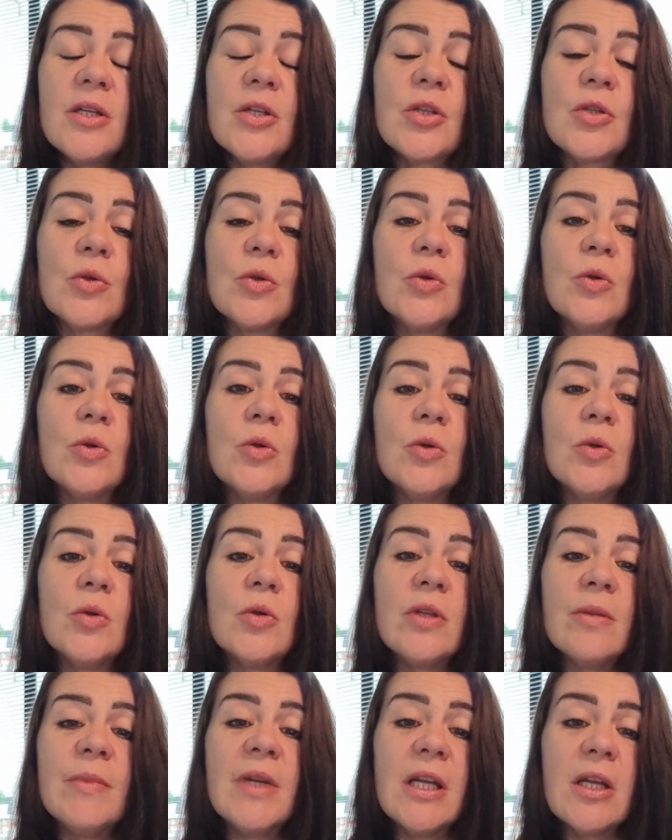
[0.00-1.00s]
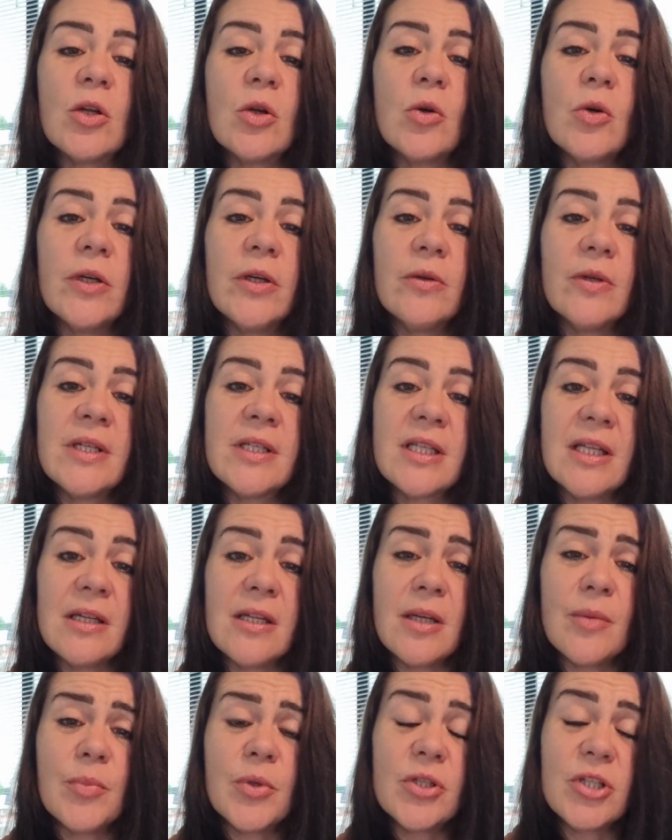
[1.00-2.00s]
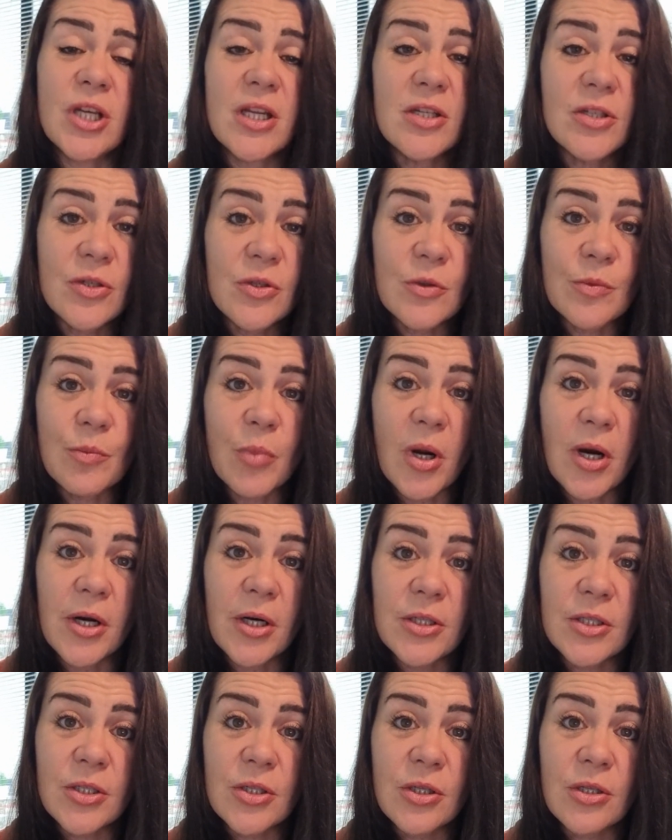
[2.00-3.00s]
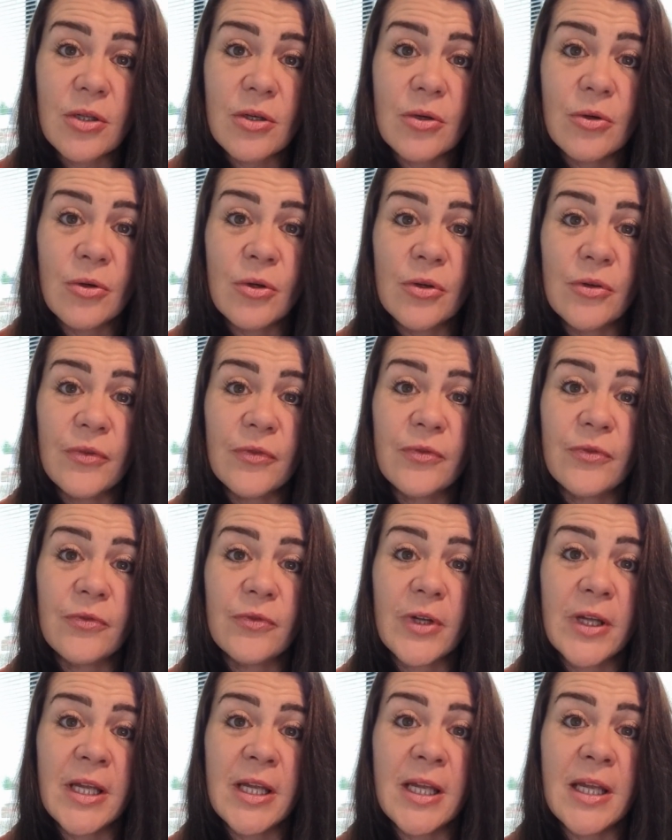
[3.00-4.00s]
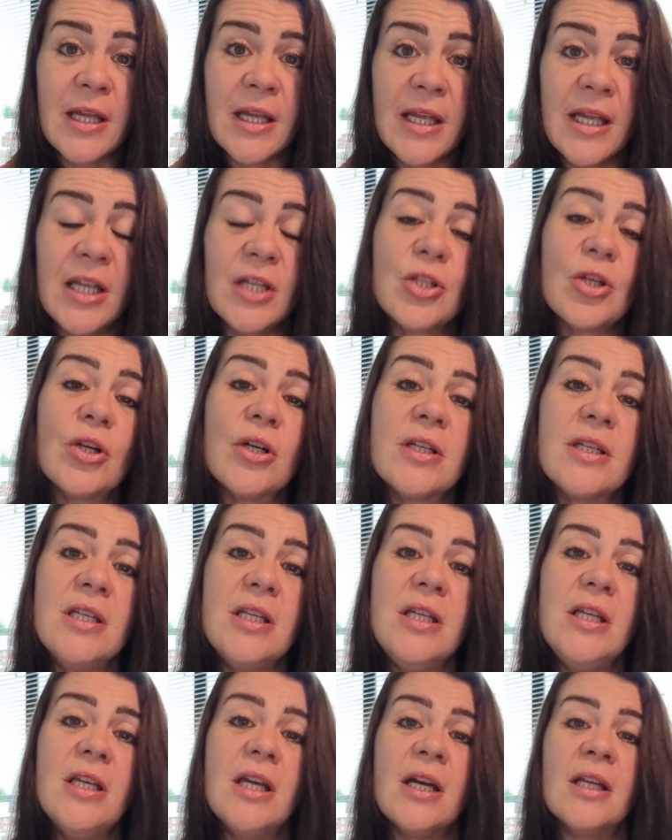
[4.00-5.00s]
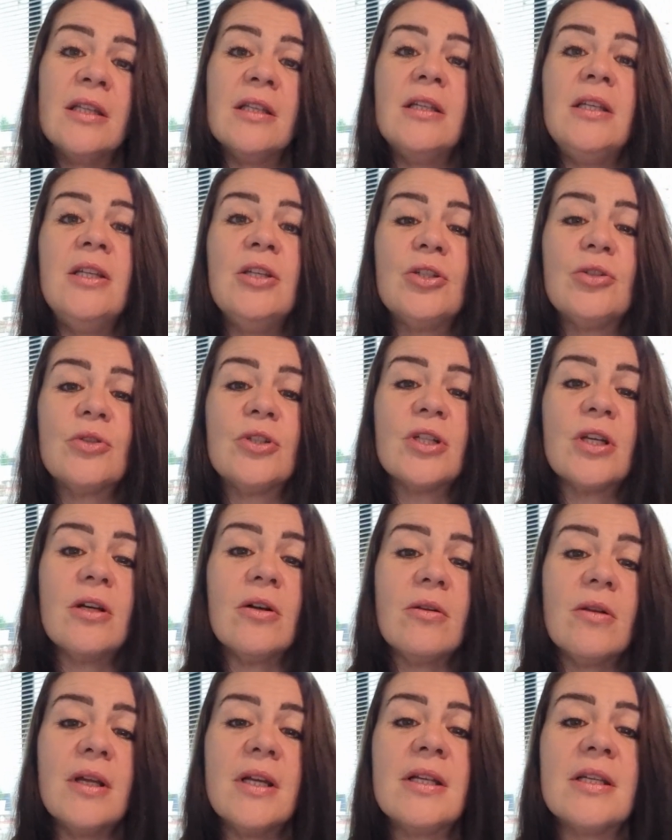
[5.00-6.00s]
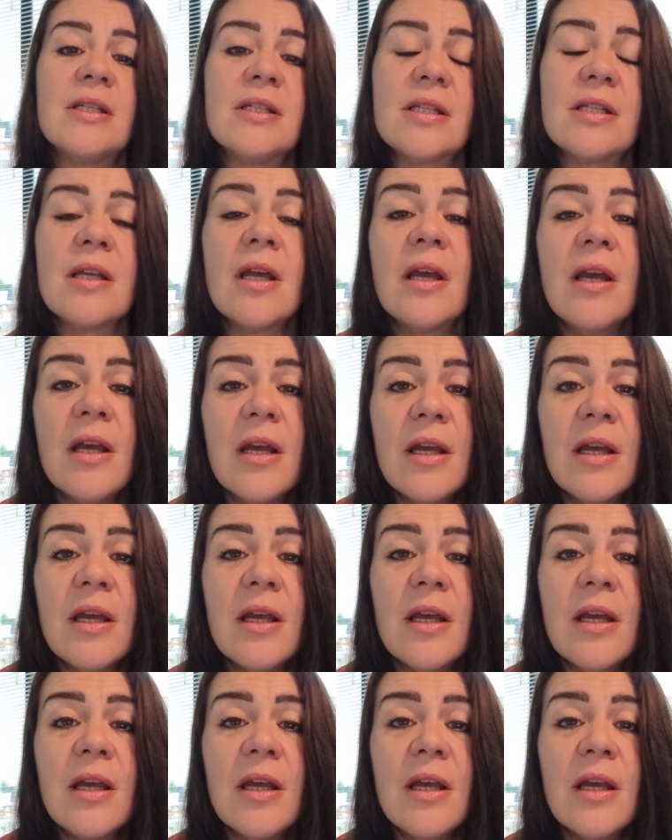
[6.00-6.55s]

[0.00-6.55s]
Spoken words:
So the Mirena coil is the progesterone part of HRT, and the estrogel is